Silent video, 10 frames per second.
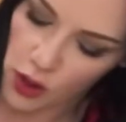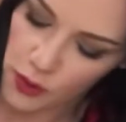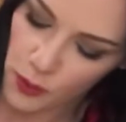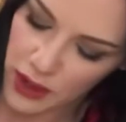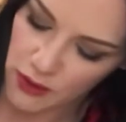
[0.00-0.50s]
the
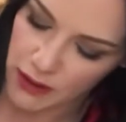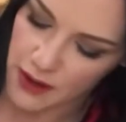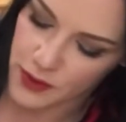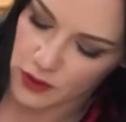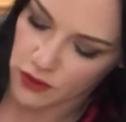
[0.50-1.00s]
way around the
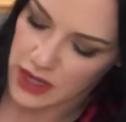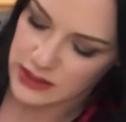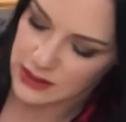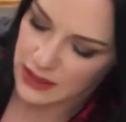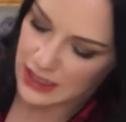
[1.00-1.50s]
crust
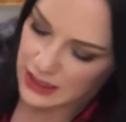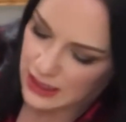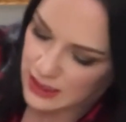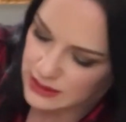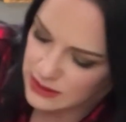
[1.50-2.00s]
like
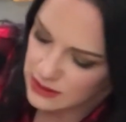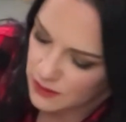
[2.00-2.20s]
this.